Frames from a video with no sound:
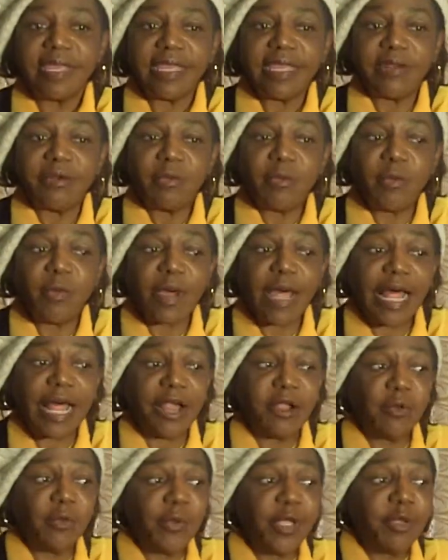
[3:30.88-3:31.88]
And
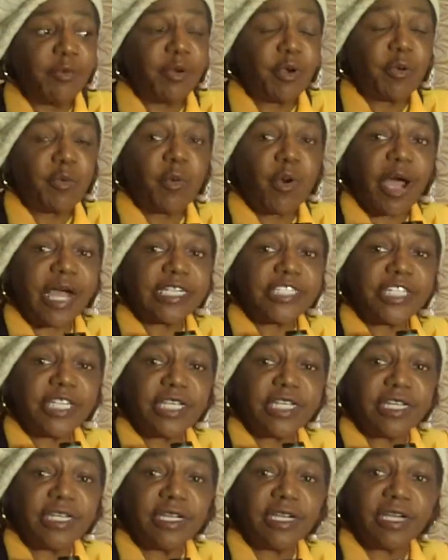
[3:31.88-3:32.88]
while we were
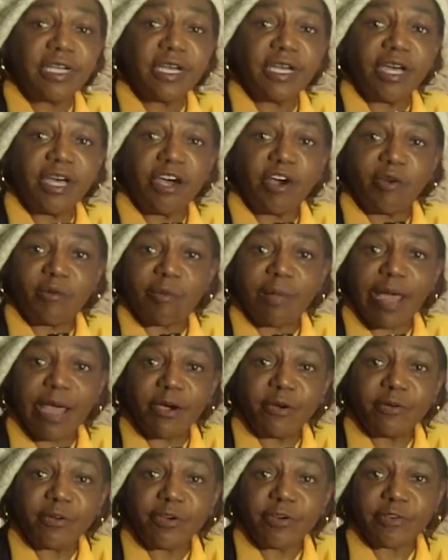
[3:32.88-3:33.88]
watching
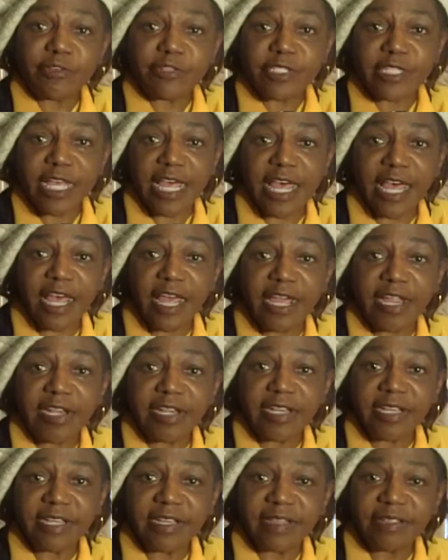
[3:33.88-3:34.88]
around her side,
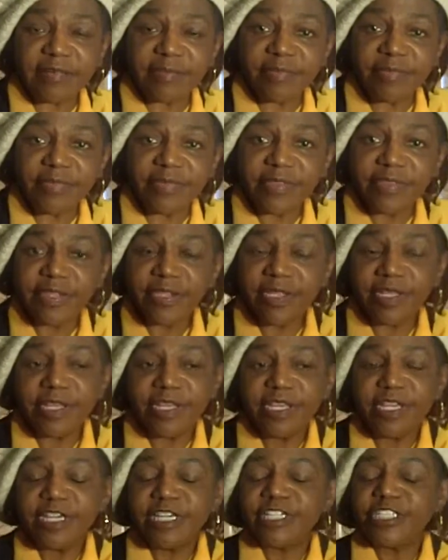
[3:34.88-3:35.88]

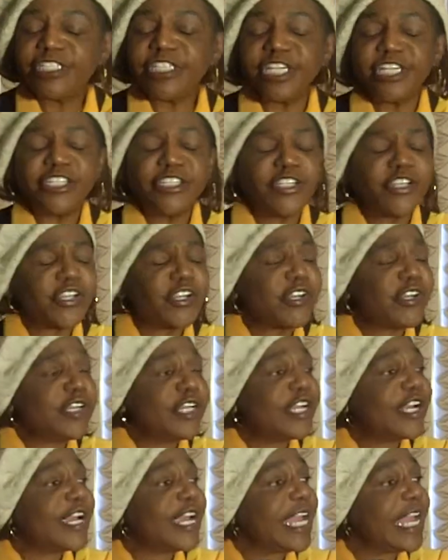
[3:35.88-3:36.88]
she
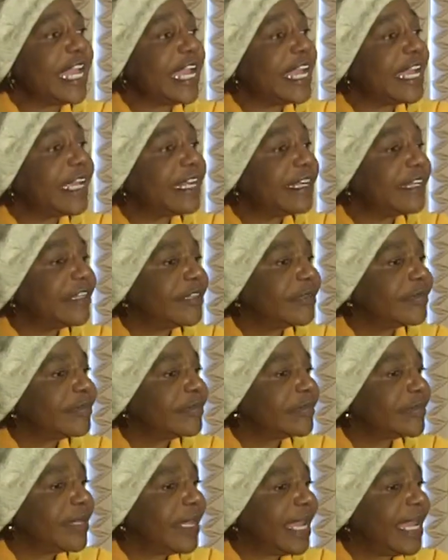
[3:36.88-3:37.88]
turned her head
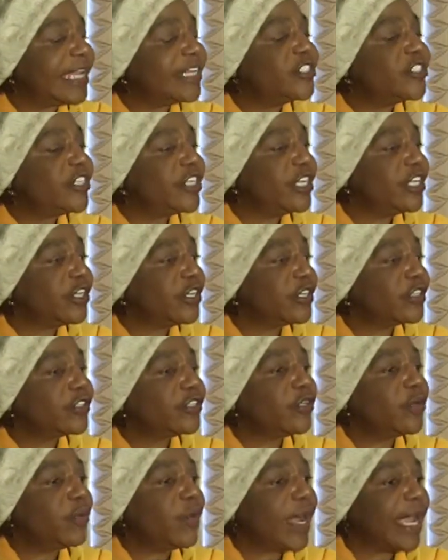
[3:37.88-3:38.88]
and she
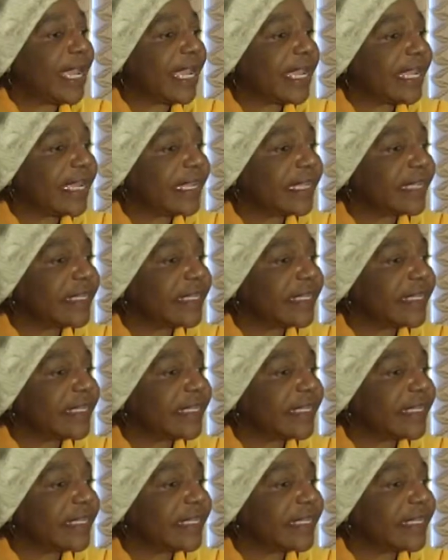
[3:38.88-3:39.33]
looked away.